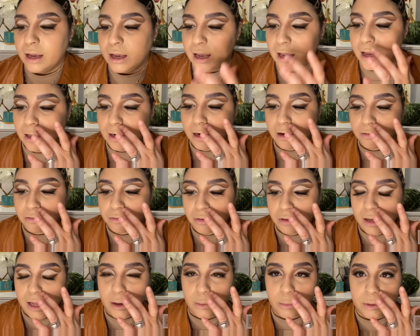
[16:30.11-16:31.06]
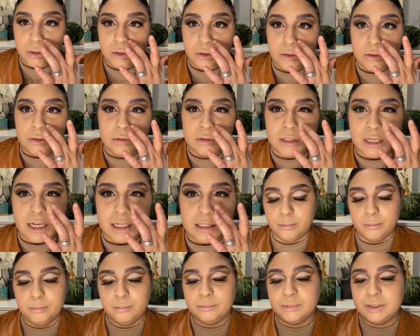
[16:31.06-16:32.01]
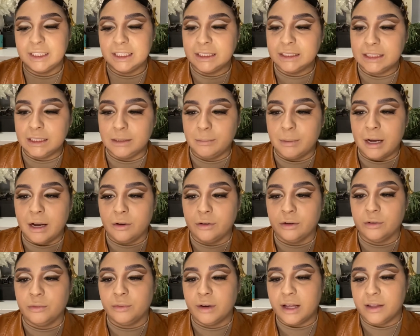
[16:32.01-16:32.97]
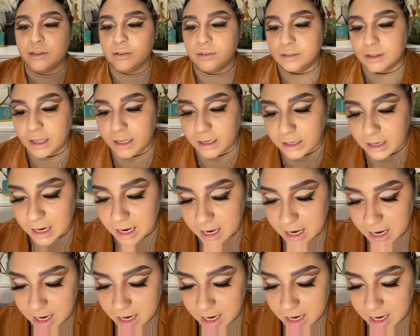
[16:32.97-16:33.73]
And I feel like when you use a tinted powder rather than a